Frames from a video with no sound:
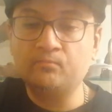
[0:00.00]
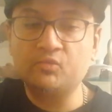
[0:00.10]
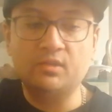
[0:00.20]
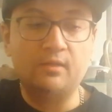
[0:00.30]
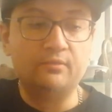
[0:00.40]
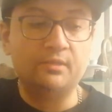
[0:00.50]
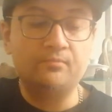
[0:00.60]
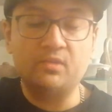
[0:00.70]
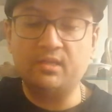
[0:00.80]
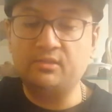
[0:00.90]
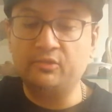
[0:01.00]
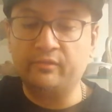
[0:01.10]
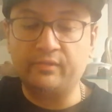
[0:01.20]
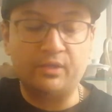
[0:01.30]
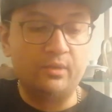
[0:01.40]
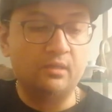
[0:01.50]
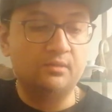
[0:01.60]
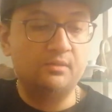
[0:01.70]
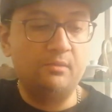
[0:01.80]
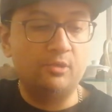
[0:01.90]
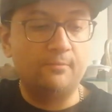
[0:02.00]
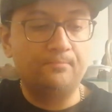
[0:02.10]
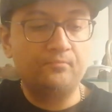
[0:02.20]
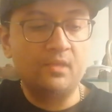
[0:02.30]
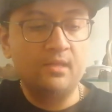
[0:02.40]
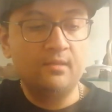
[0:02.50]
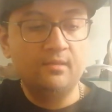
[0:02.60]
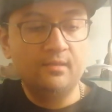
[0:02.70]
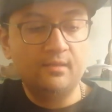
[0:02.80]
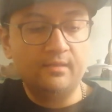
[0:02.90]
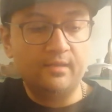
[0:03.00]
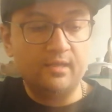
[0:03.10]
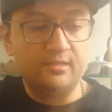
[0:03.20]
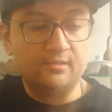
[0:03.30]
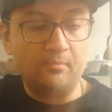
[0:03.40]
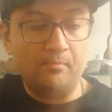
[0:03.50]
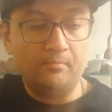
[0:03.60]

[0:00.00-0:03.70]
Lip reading: It's a lovely. It's doing very well in this teapot. Nice